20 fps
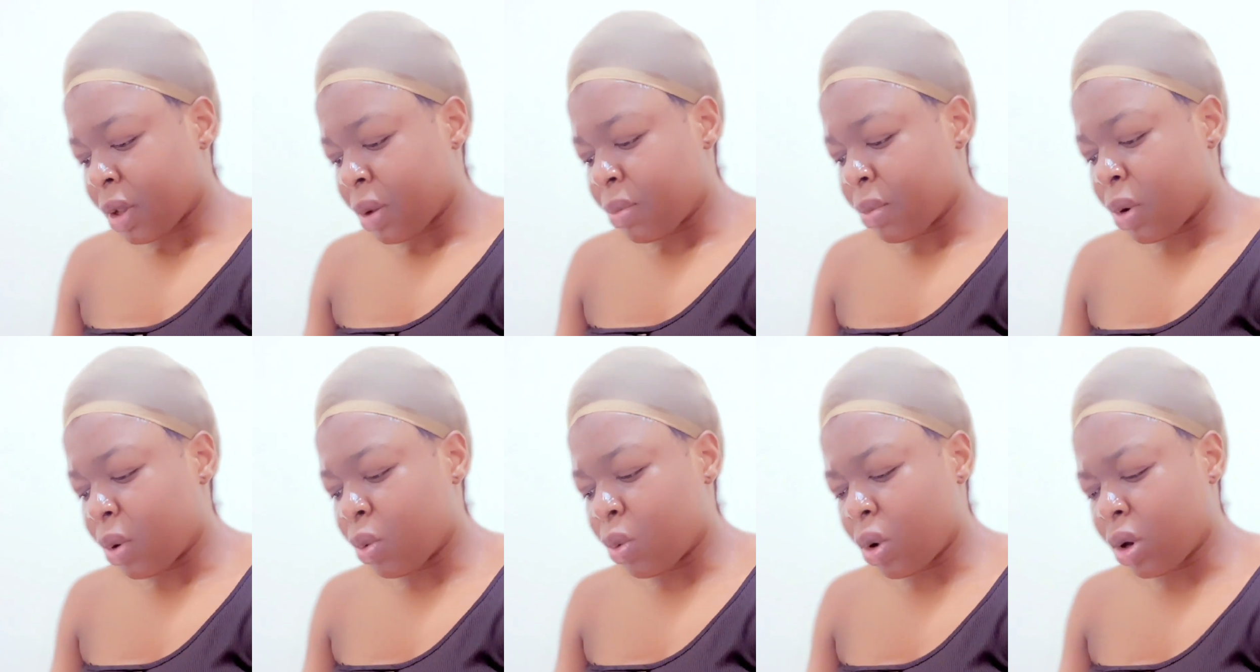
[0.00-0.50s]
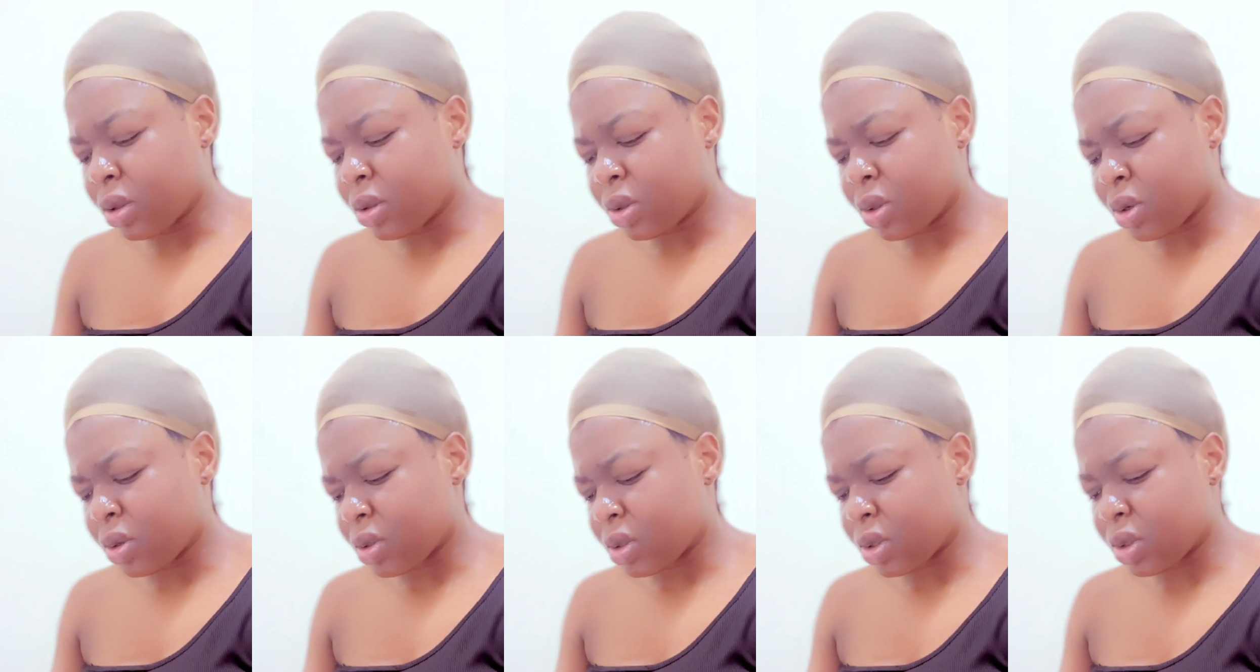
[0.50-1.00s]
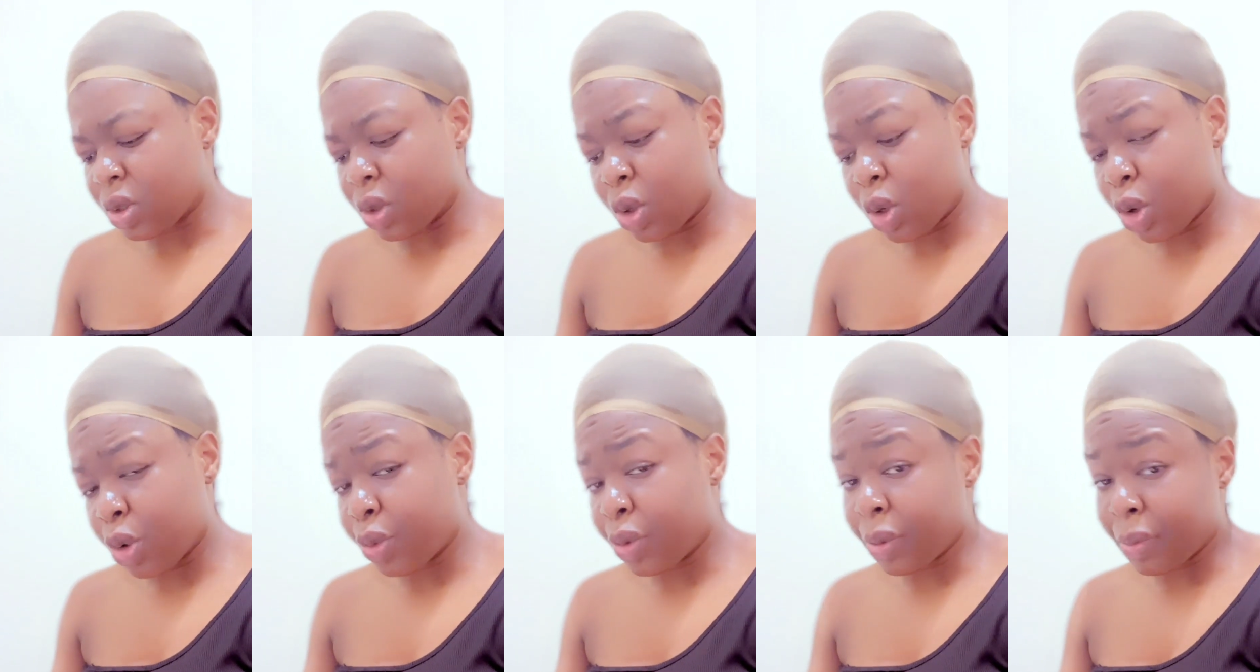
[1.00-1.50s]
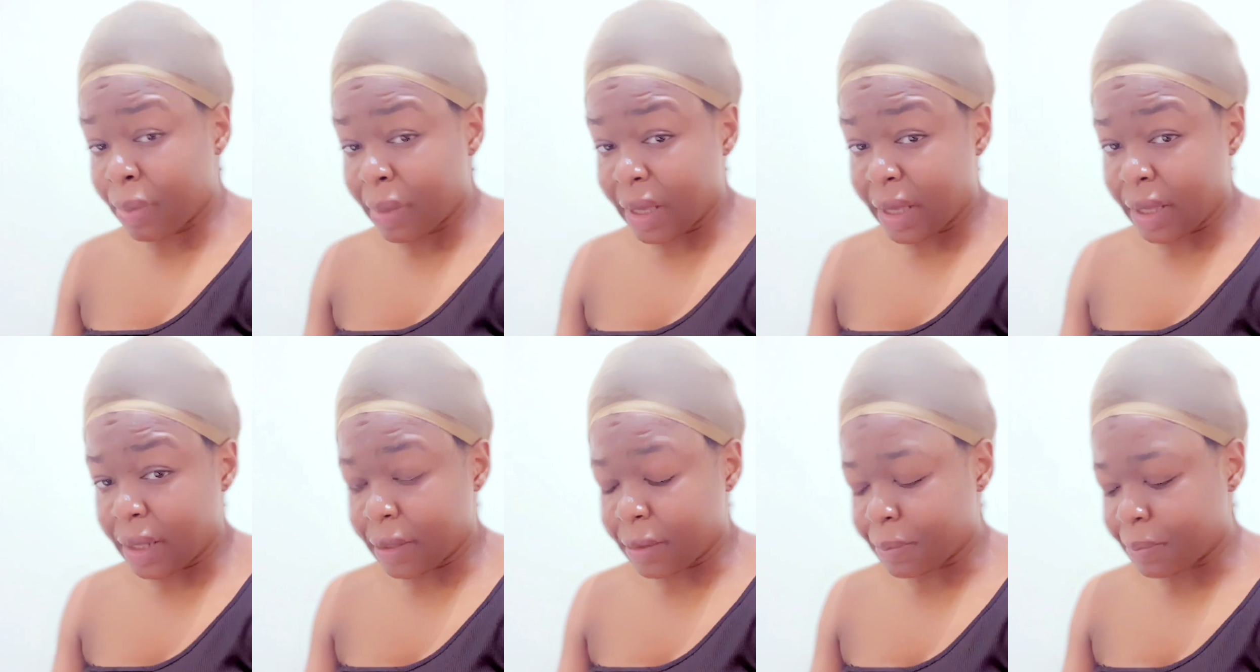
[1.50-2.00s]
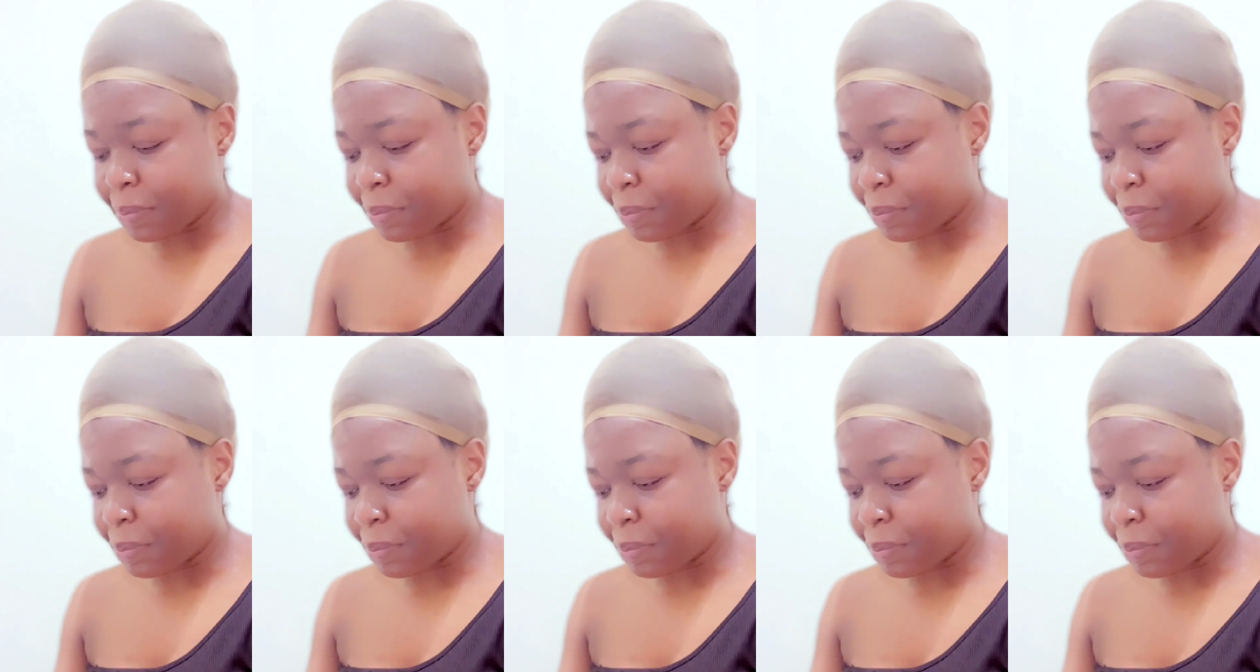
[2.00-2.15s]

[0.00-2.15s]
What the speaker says: But what does glory mean?